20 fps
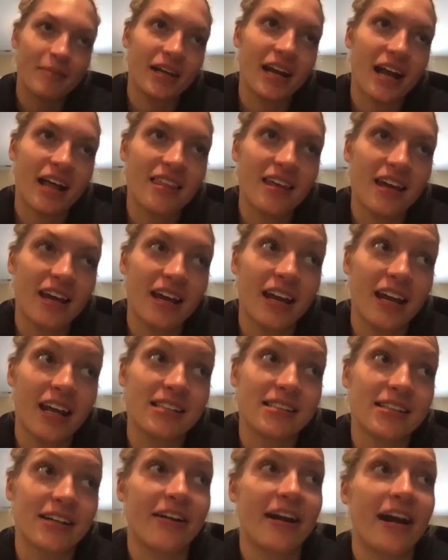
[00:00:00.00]
I think it
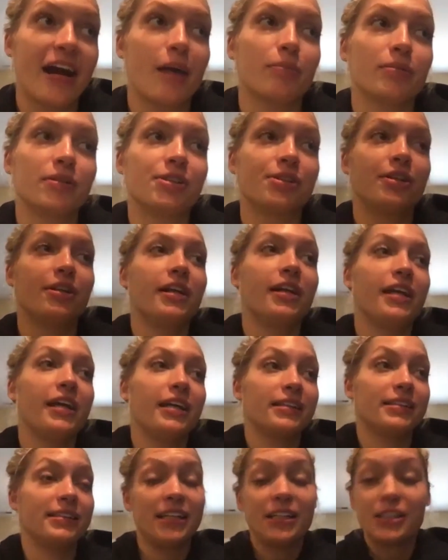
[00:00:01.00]
is a great opportunity.
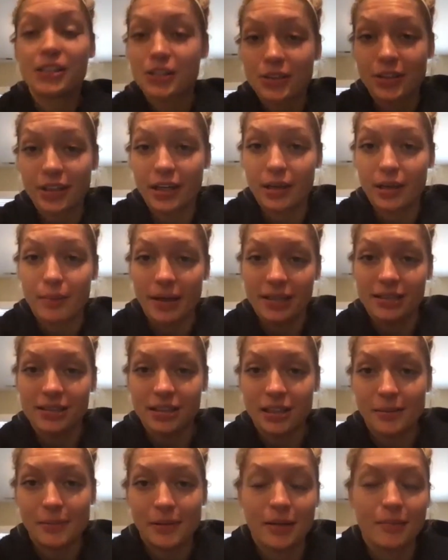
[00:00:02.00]
It's history
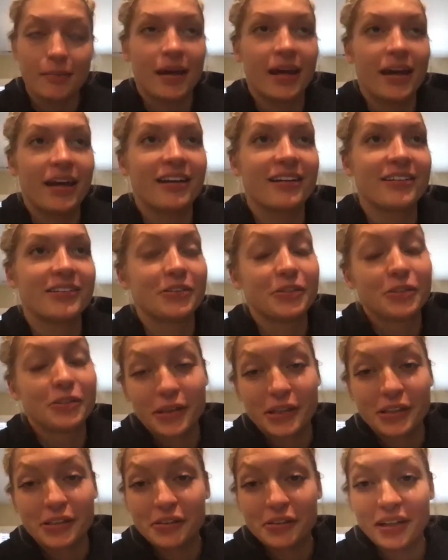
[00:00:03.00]
basically being made in
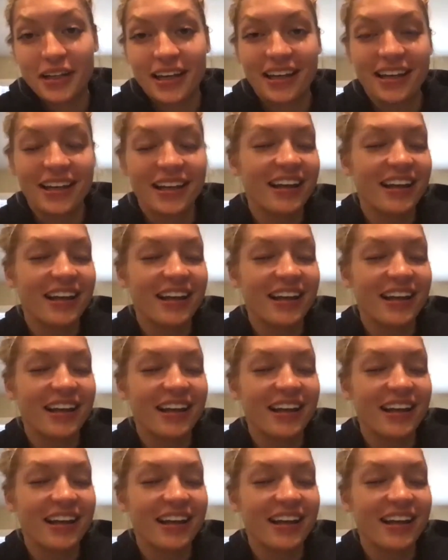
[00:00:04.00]
2020.